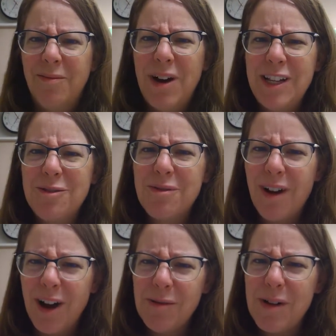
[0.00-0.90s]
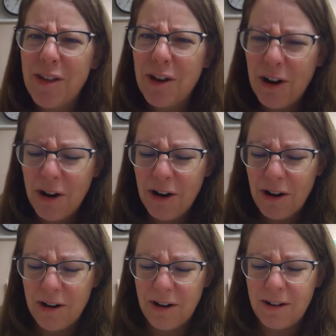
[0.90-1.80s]
What's wrong with
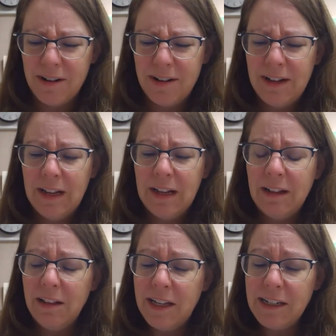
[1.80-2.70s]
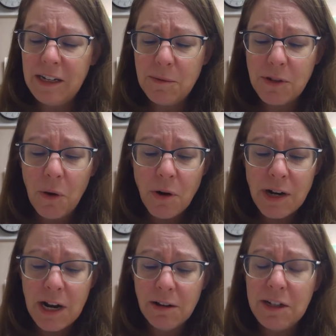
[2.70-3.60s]
her? Lizzie was
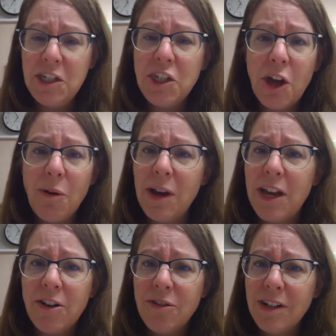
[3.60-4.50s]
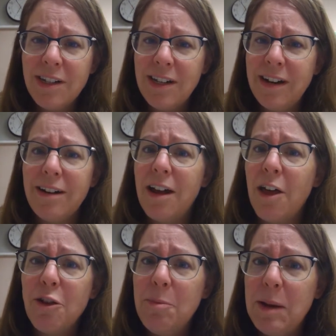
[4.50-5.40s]
ordinarily so interested in
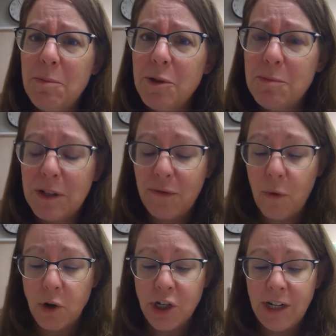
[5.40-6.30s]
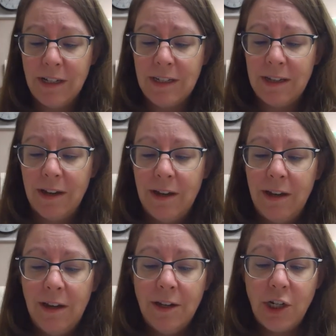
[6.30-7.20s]
other people's misfortunes.
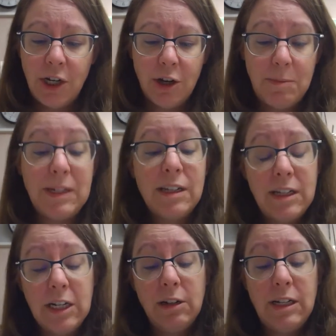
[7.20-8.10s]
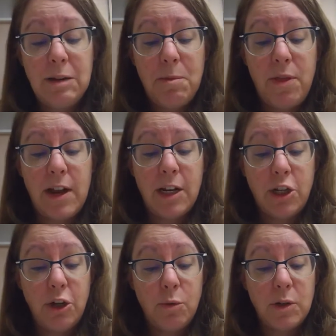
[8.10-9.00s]
She could be sincerely sympathetic
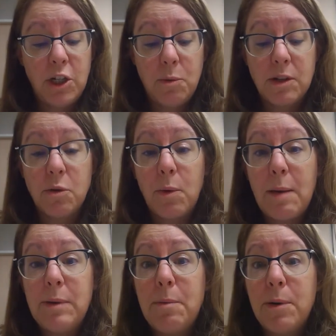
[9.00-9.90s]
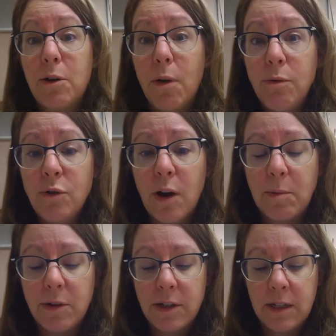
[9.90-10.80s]
too when she wasn't wrapped up in her own
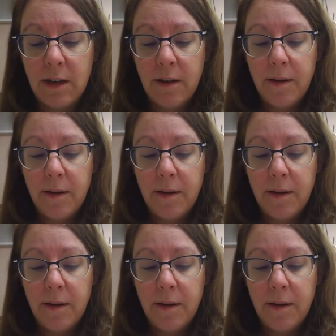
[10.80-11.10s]
troubles.